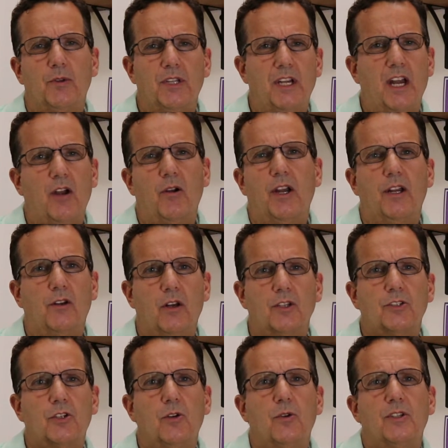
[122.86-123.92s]
the area, and
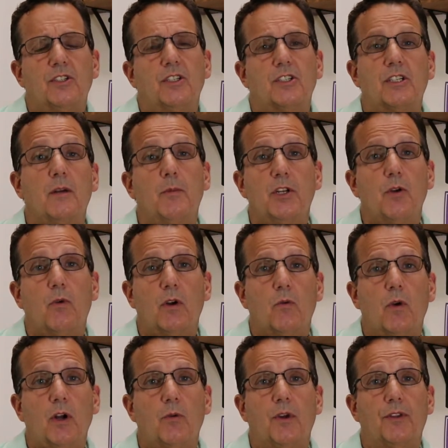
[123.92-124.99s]
also is it someone you want to
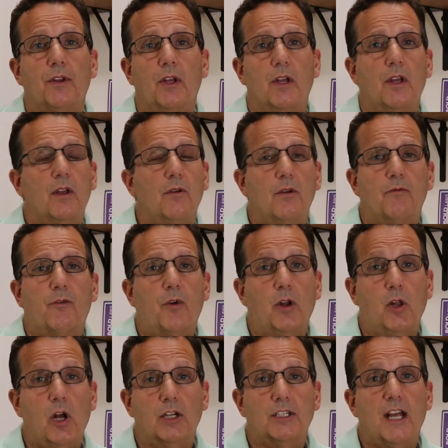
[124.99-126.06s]
work with for a
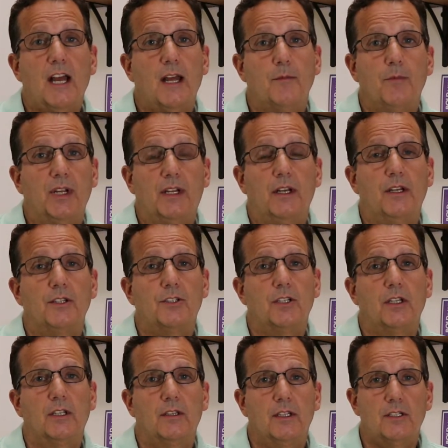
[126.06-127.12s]
long time, because
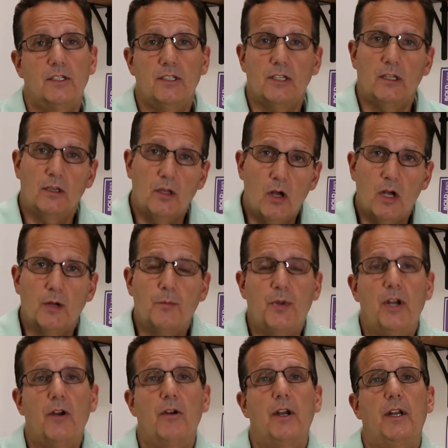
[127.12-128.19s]
this is a long
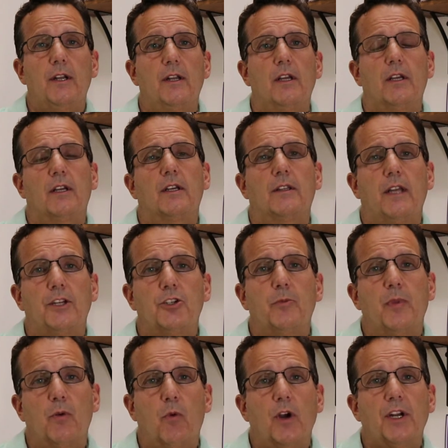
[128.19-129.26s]
period that you'll
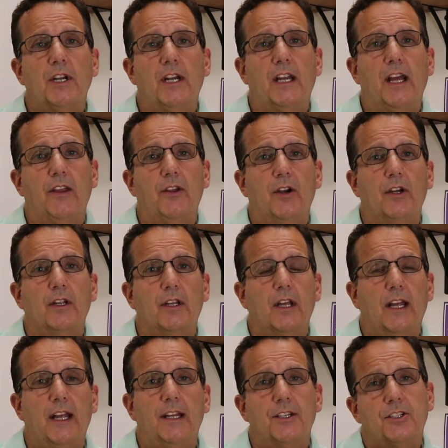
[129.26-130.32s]
be working together,
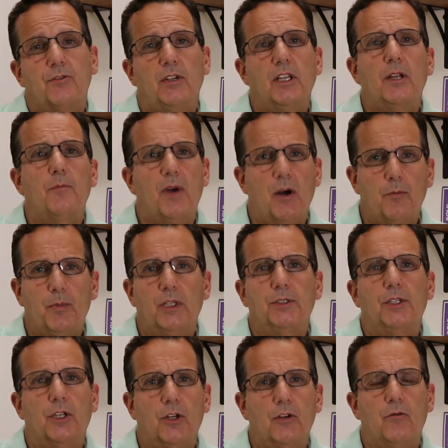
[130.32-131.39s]
and it's really about
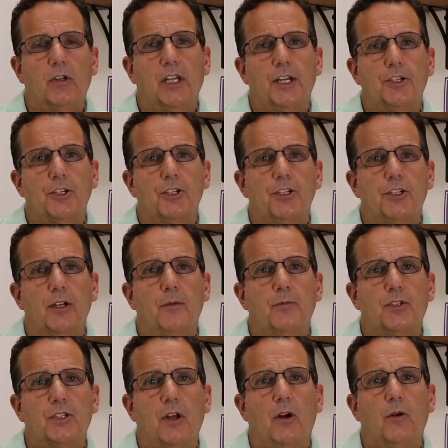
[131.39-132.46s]
building a good relationship.
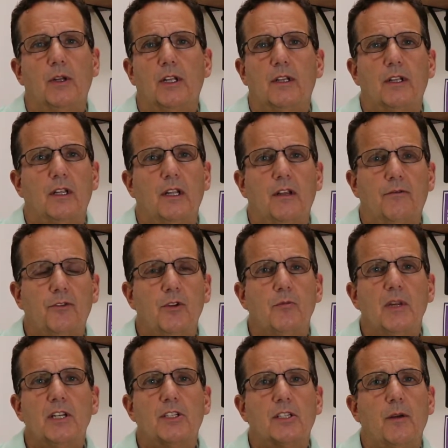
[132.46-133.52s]
So if you
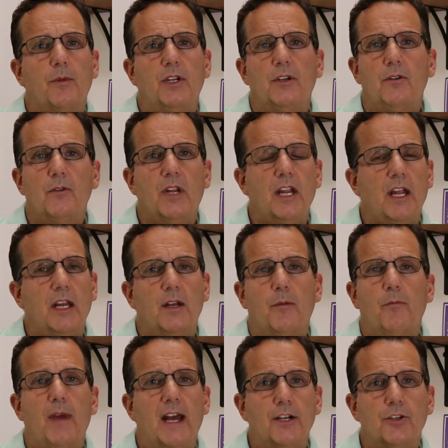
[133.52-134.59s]
meet someone and you can't
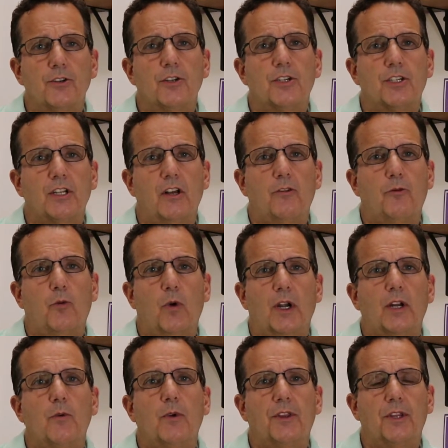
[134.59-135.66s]
imagine yourself
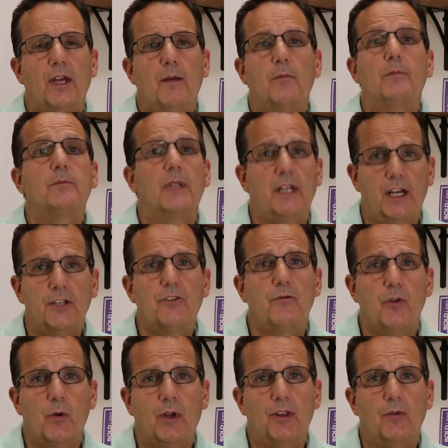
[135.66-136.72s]
working with them,
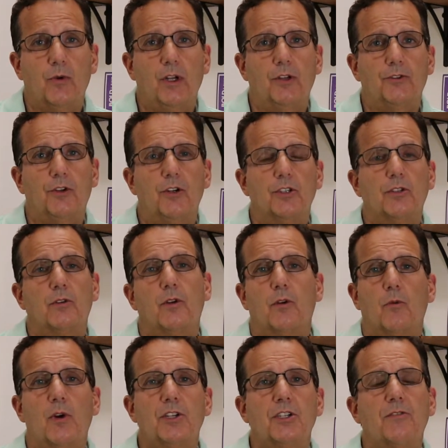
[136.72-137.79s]
interview other realtors.
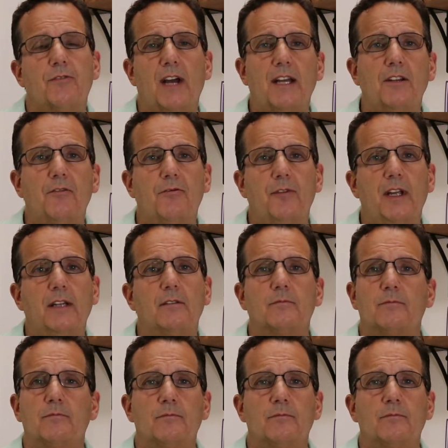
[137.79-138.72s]
Once you find a fit,